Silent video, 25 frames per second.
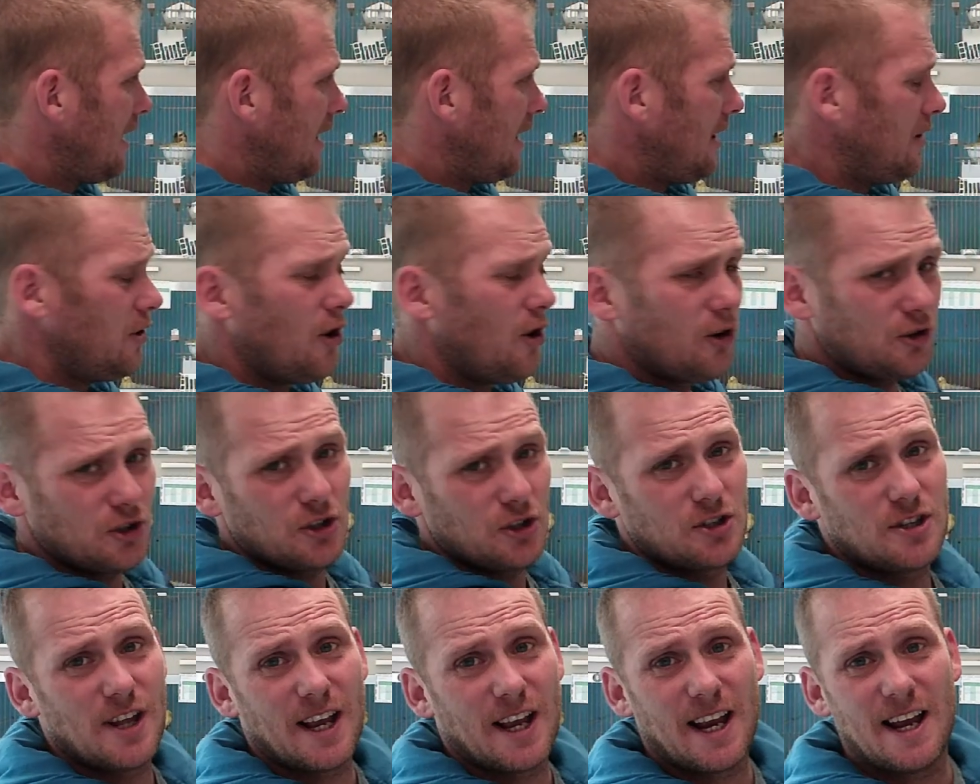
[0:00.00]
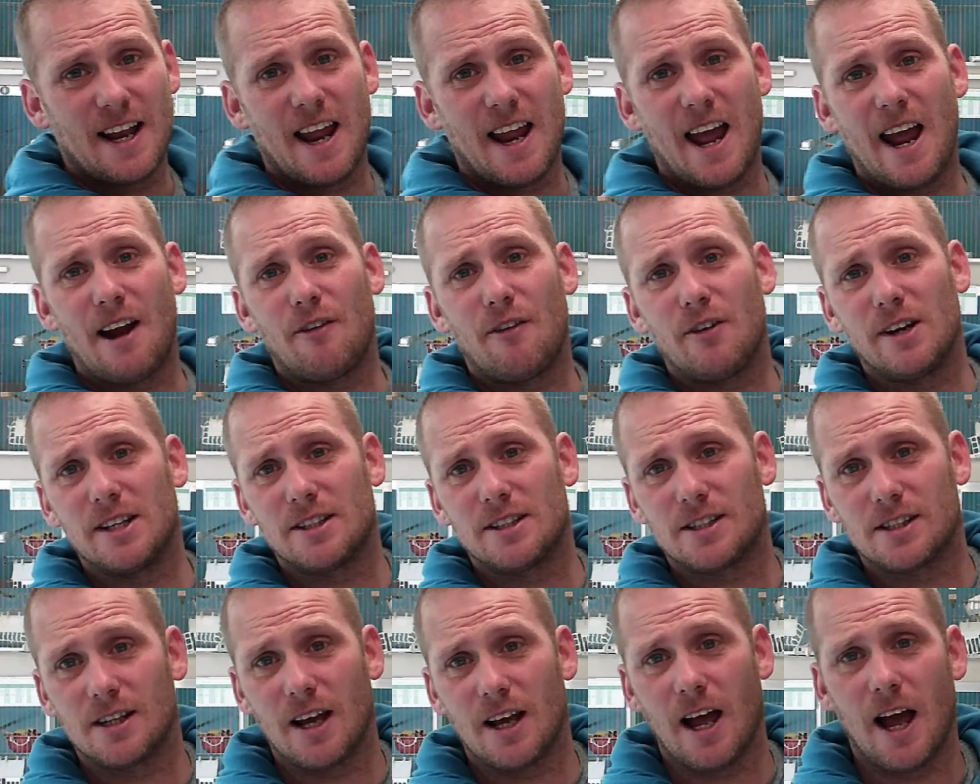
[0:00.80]
not just the
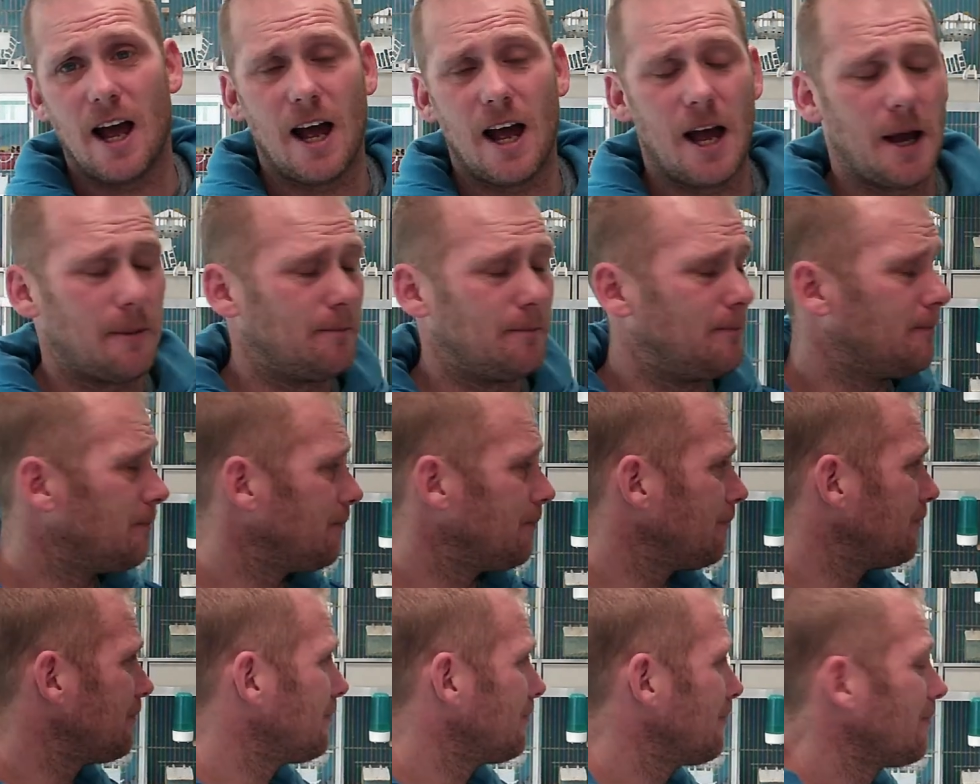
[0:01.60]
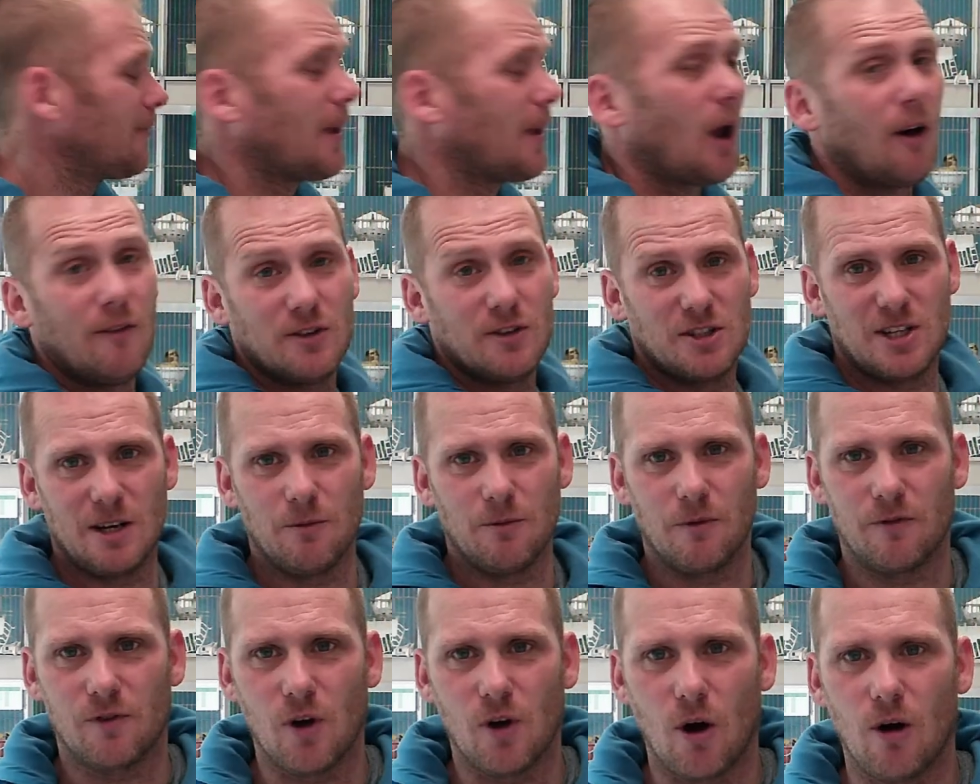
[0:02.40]
canaries, um, obviously
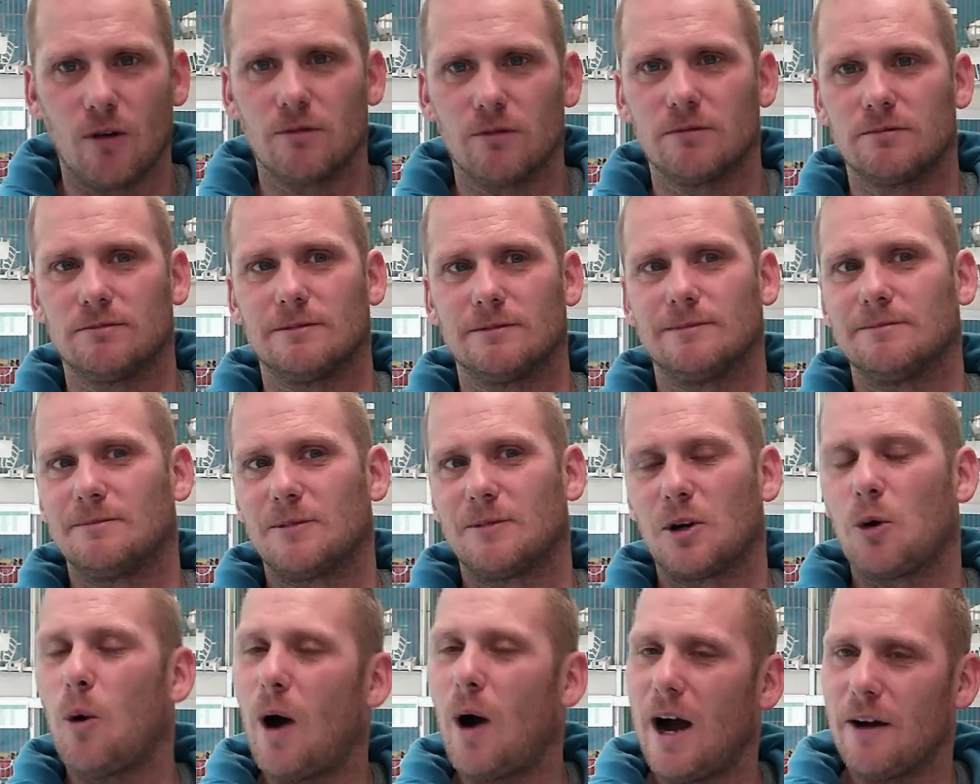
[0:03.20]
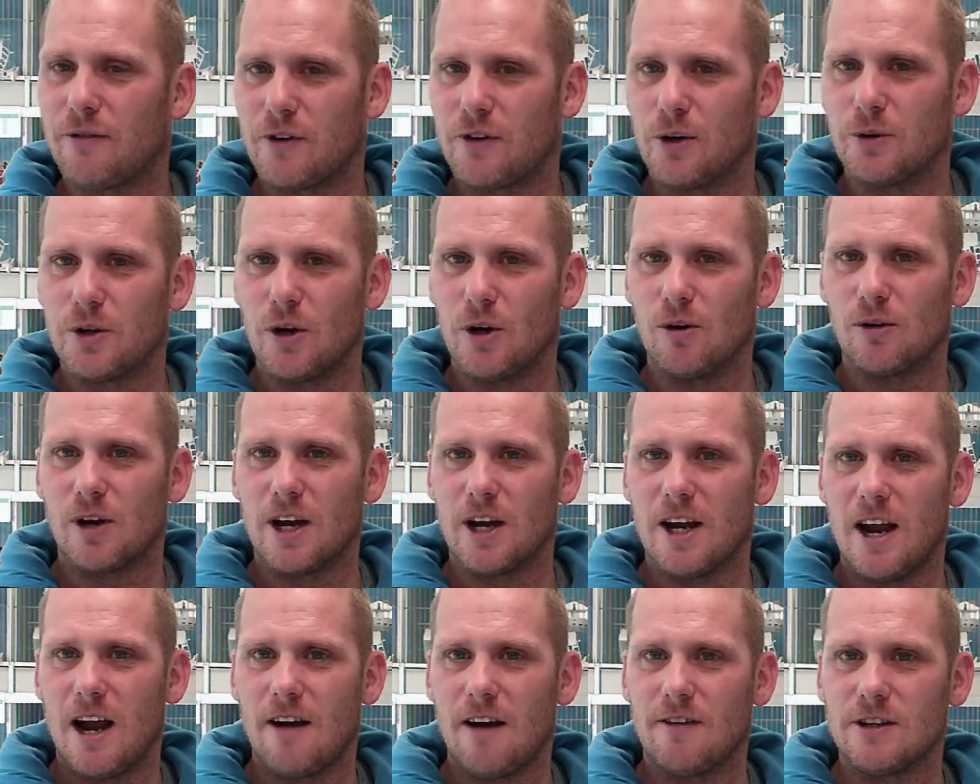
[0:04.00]
we've got quite a few young
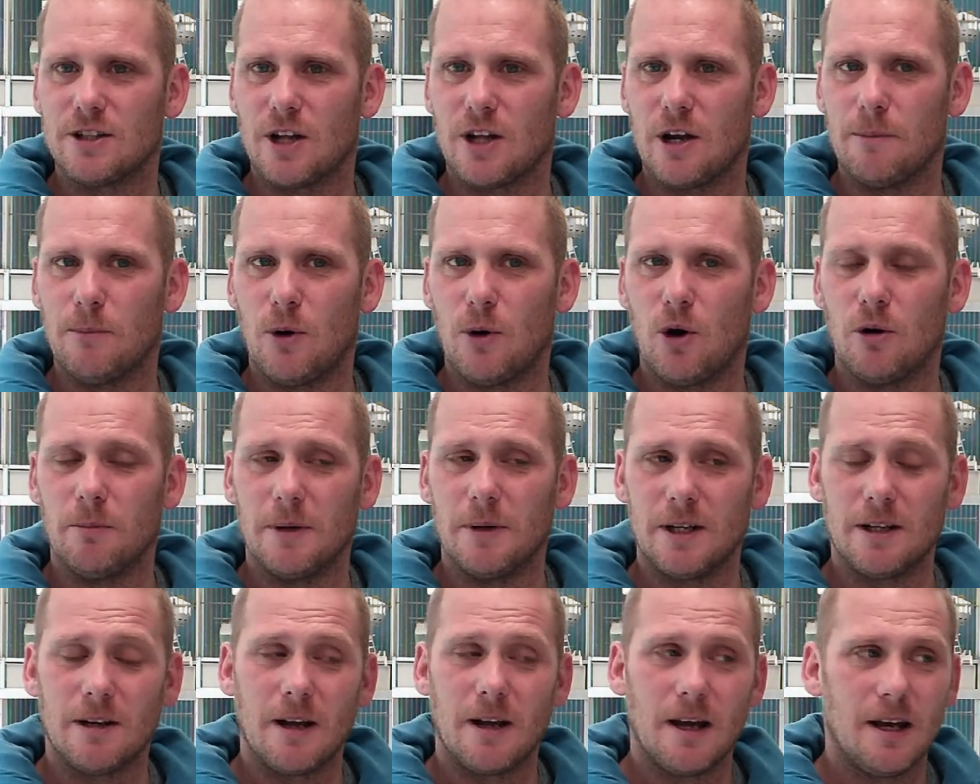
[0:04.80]
canaries at the moment